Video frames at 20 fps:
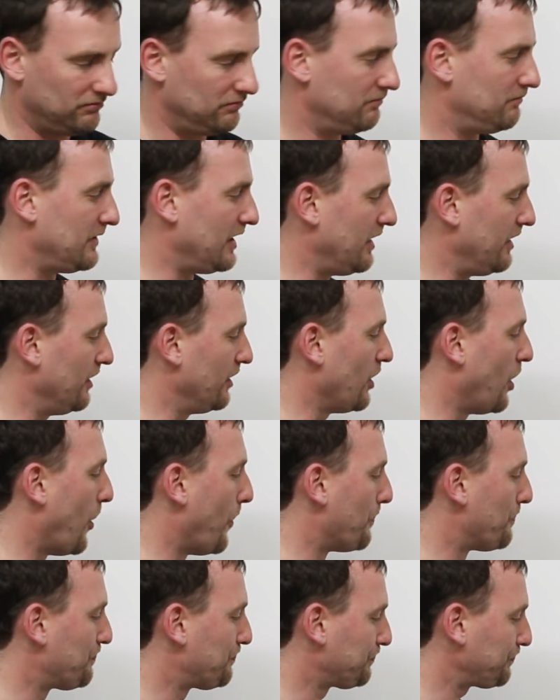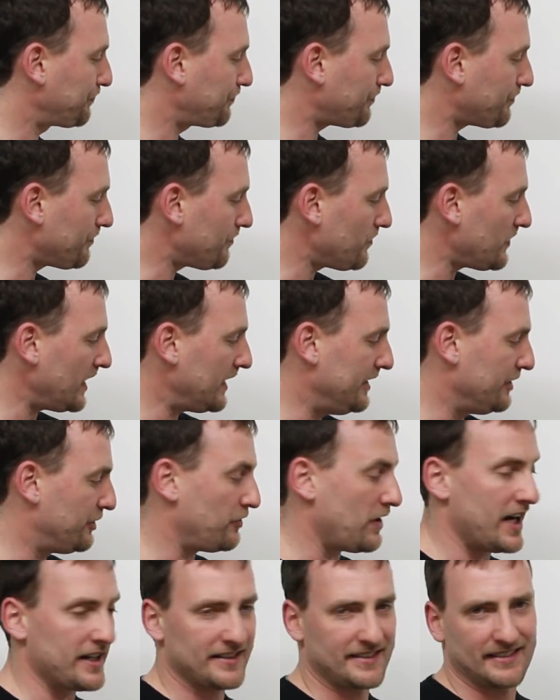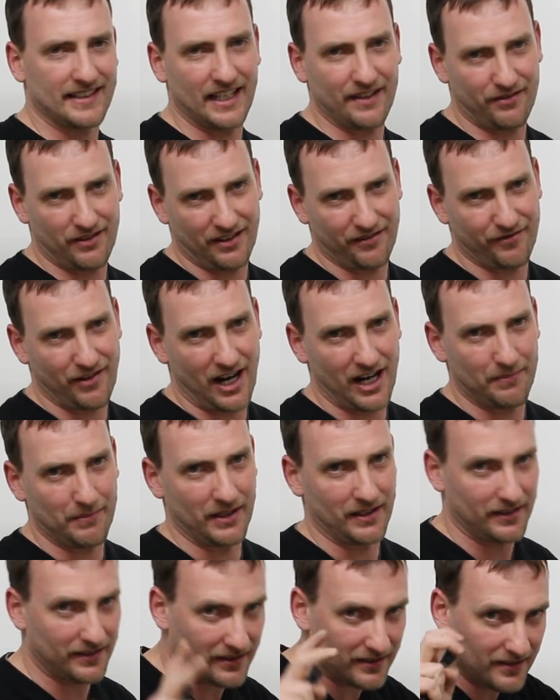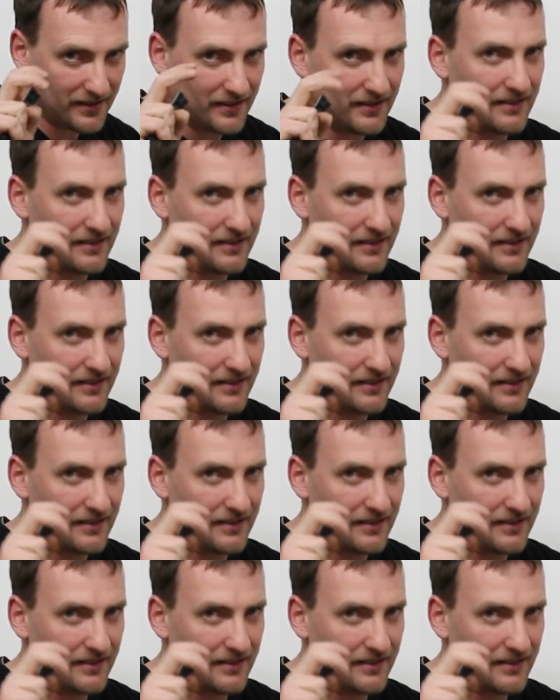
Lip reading: There you go. He's trying to save the environment.